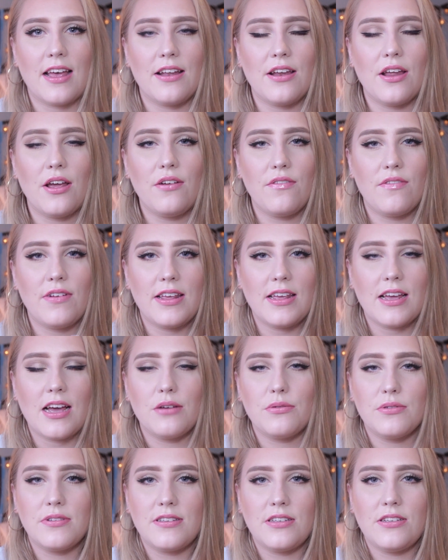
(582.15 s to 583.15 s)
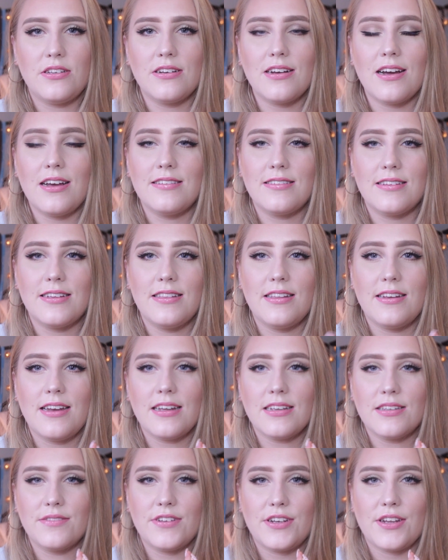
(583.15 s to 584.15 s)
and hopefully I will see you guys in the
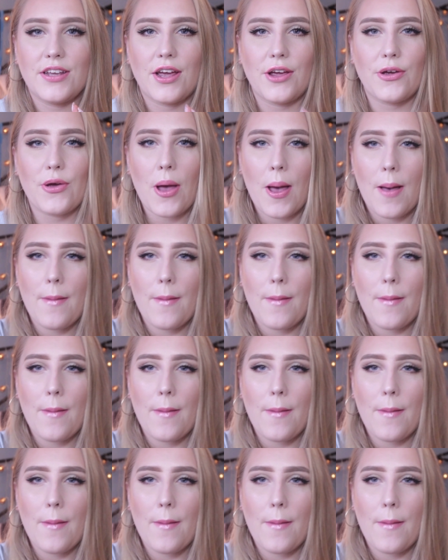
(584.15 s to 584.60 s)
next video.